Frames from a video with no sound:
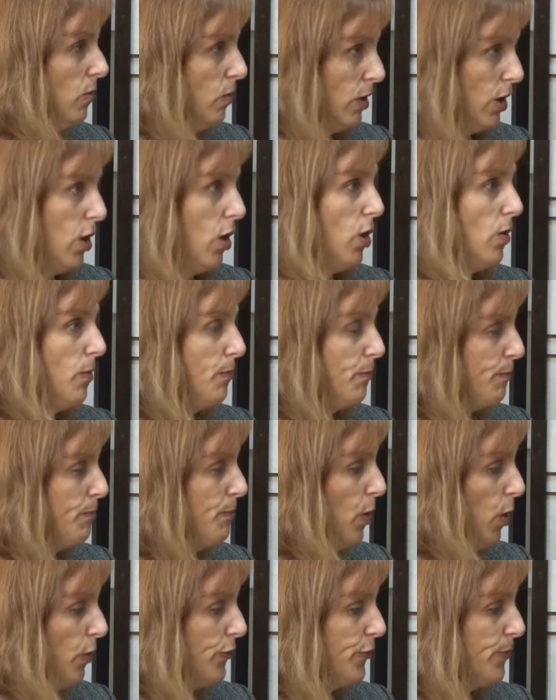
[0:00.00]
We'll all
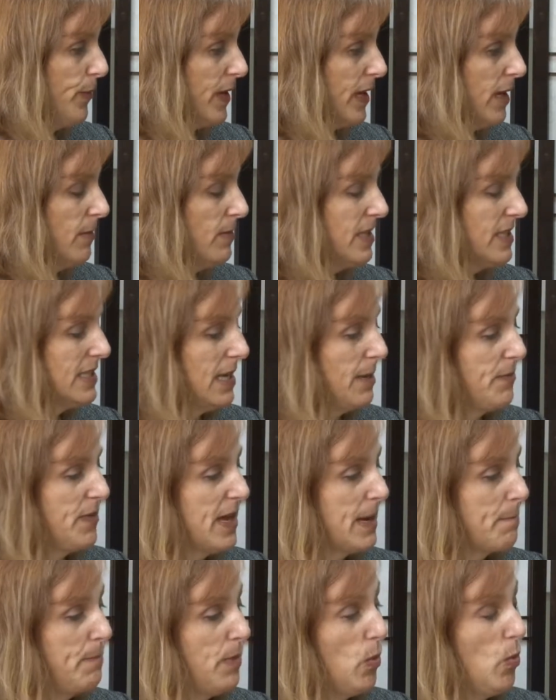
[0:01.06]
ultimately come to the same
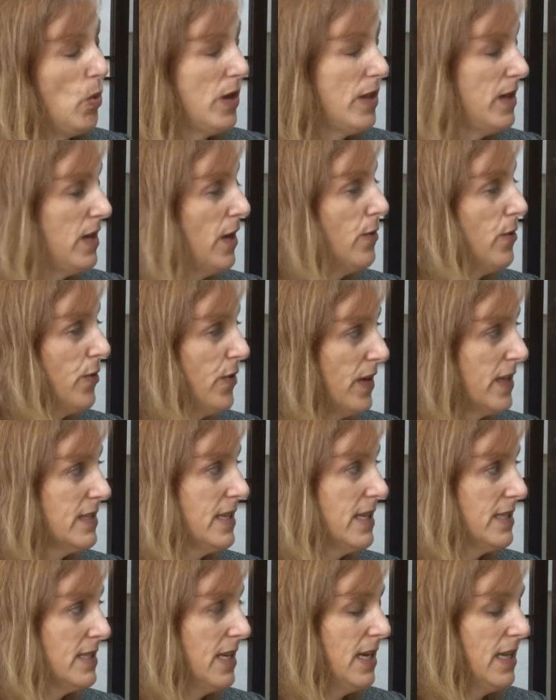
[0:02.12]
thing. But one of the other things
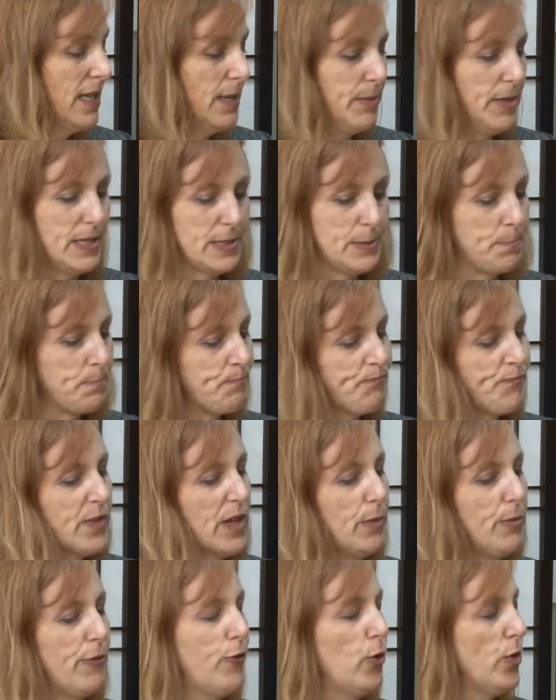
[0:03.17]
I say to them is
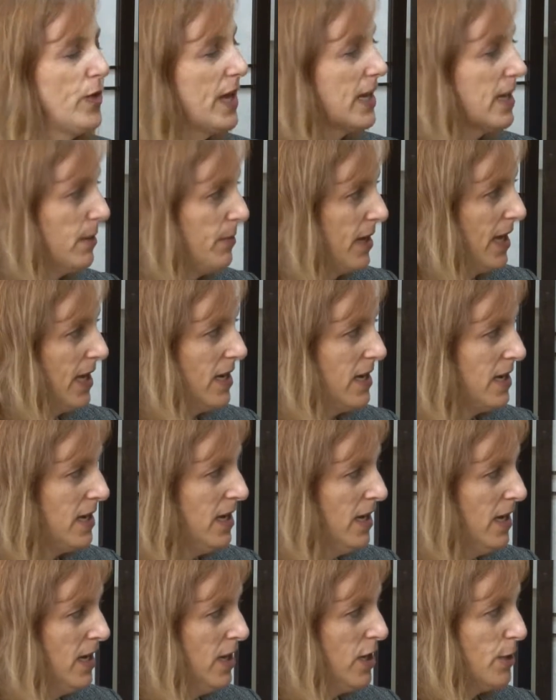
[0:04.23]
before they come in,
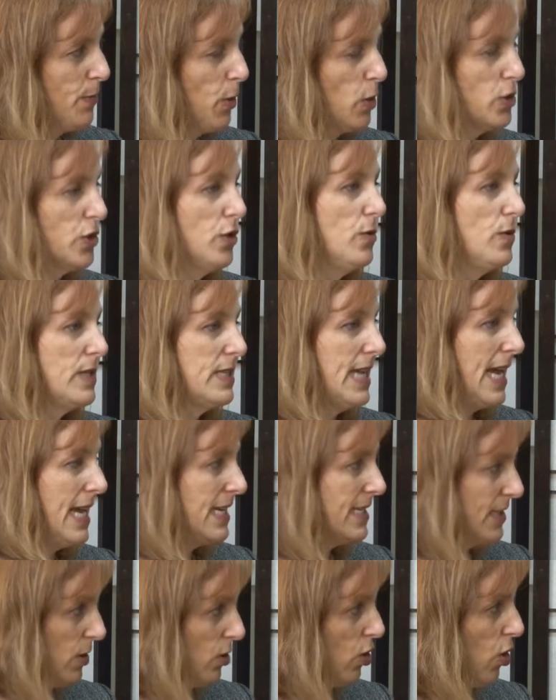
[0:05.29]
the person who
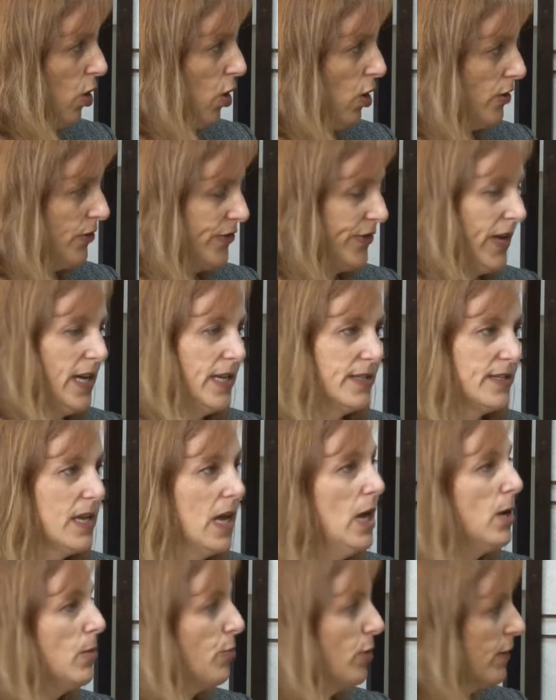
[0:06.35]
takes their call says,
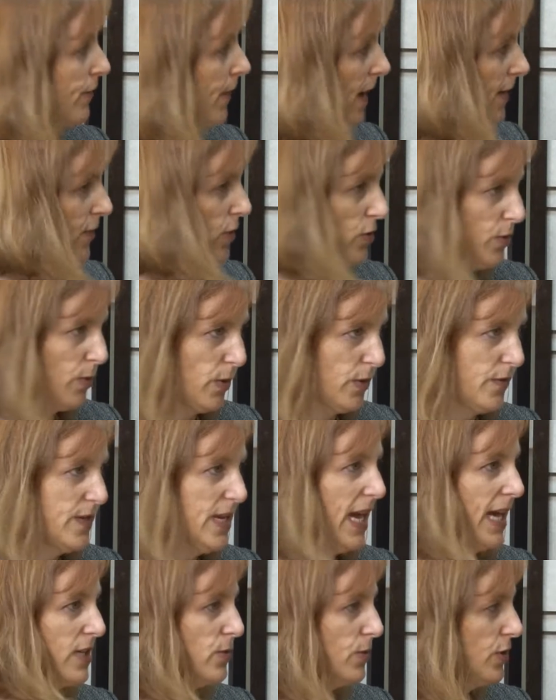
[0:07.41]
bring five years worth of
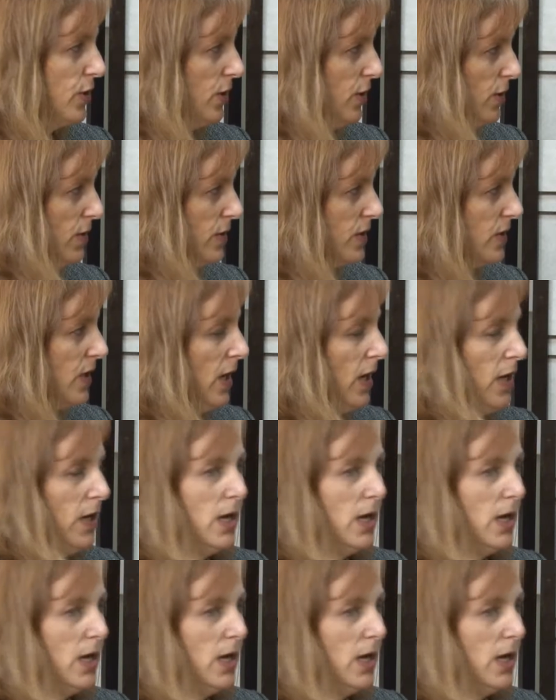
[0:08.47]
tax returns.